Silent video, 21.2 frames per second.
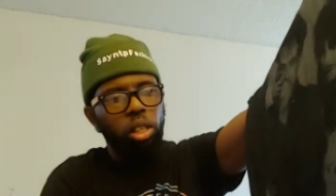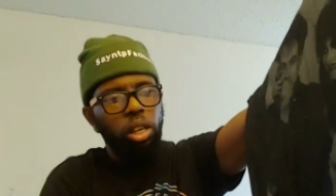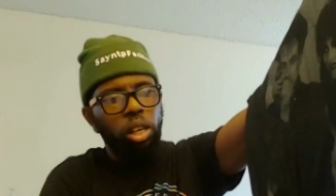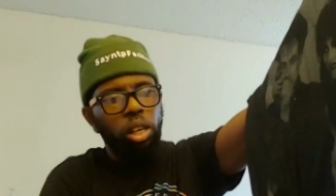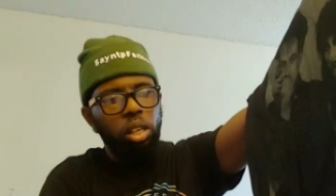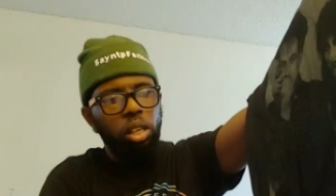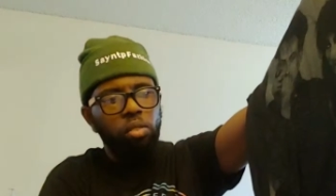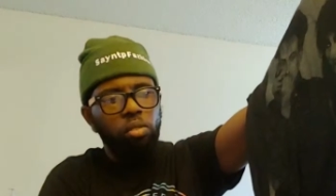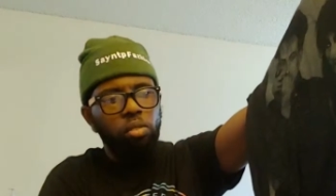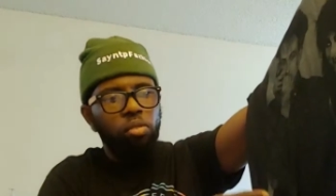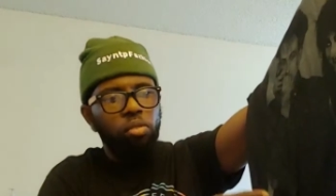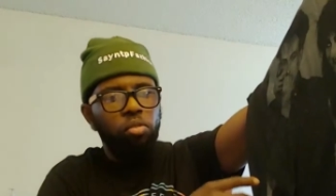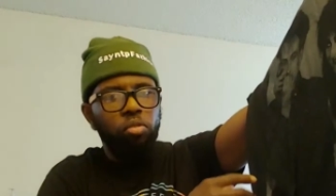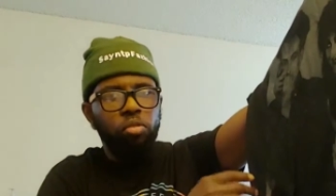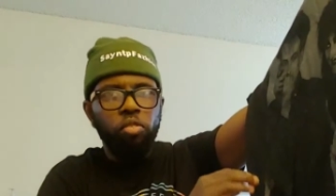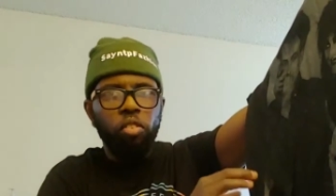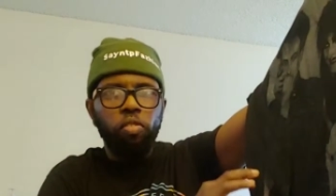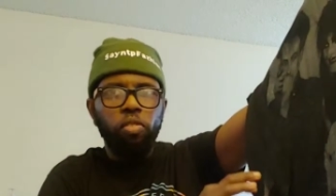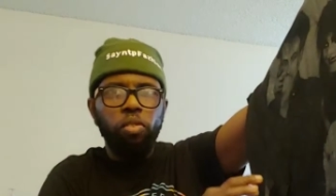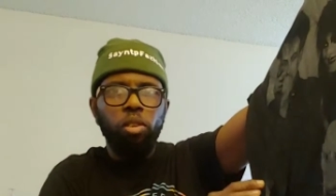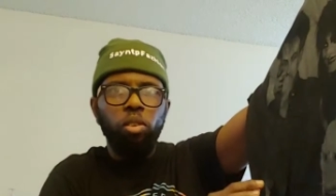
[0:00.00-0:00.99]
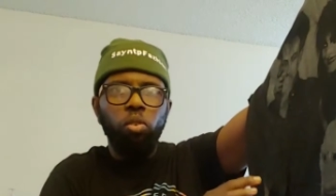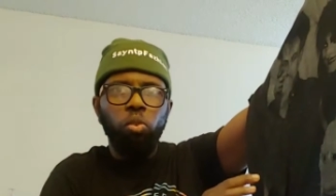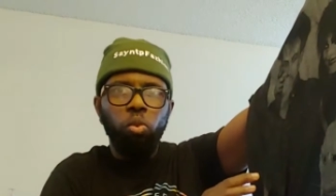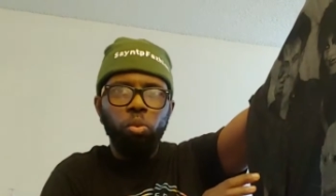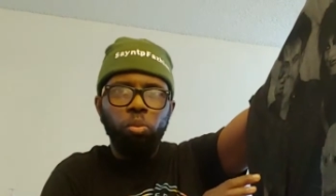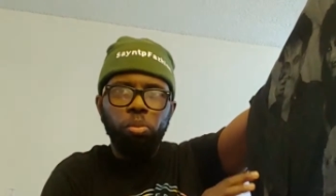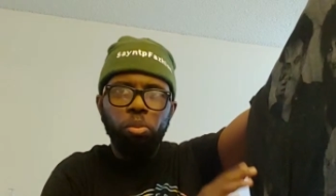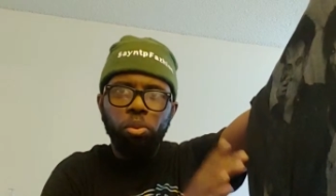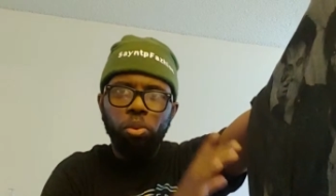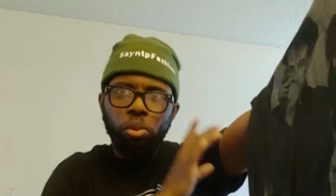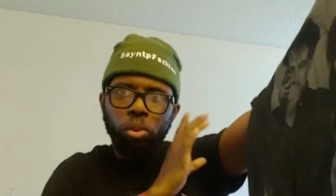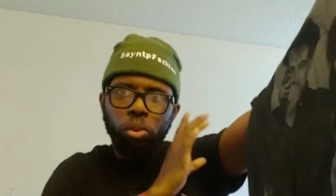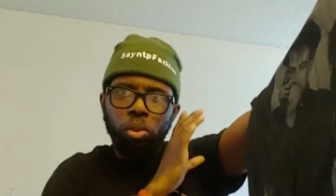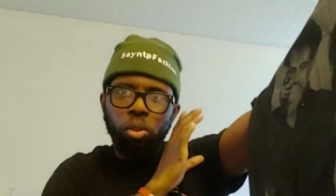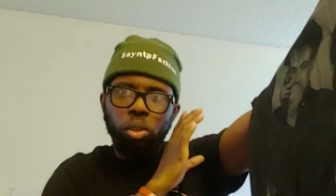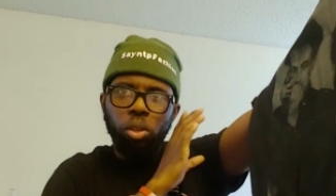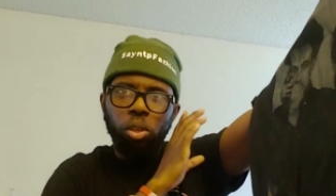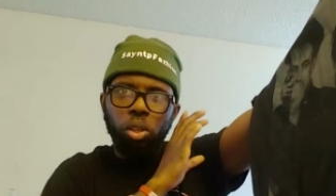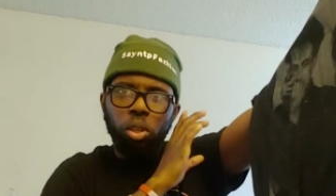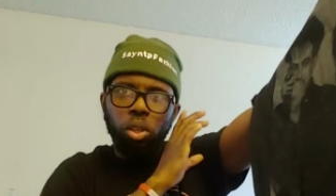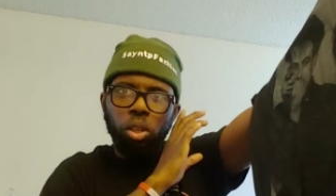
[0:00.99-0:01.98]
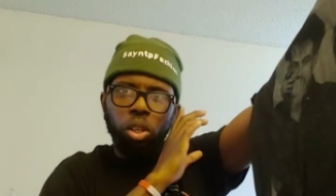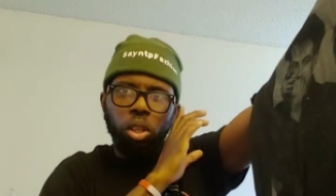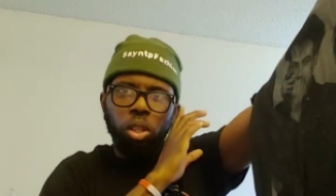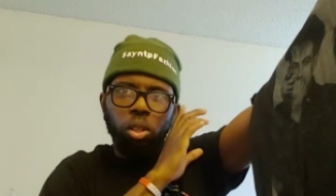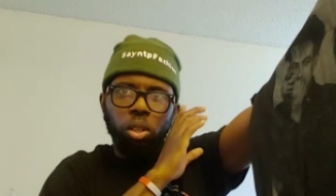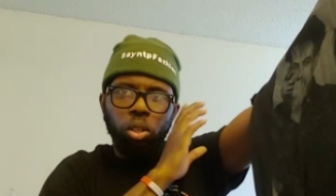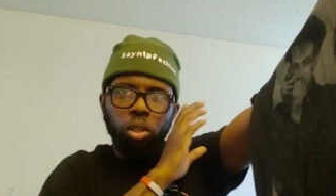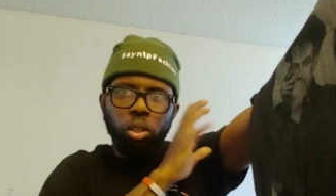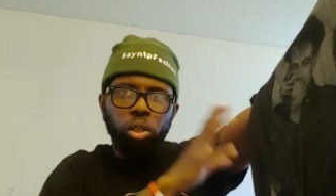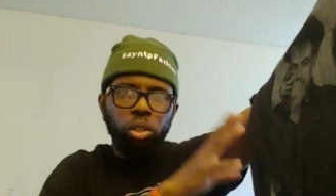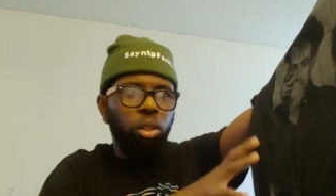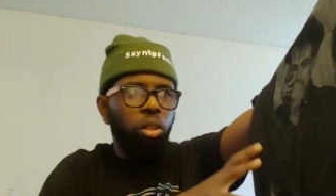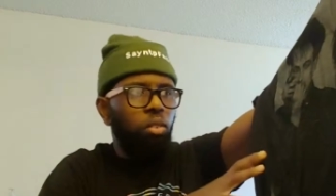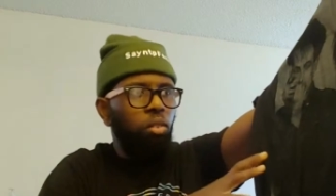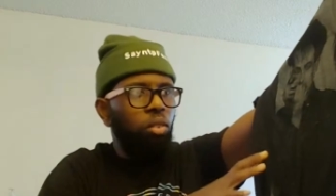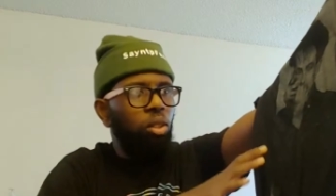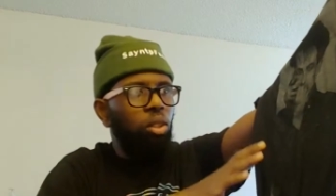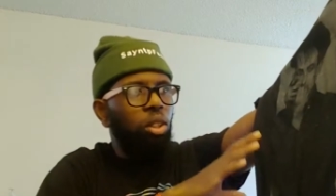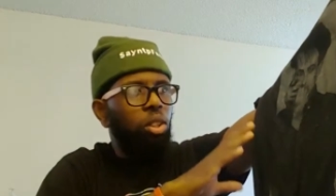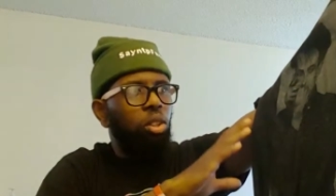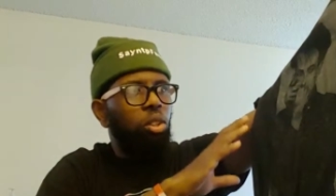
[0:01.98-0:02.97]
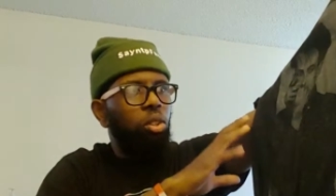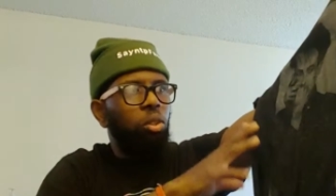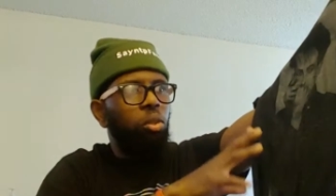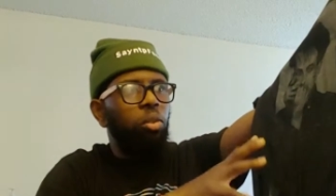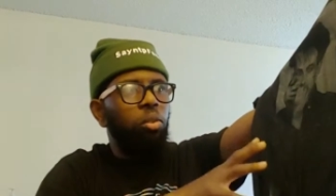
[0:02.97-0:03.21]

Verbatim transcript: guys from the group, the Cure. I don't know if you guys know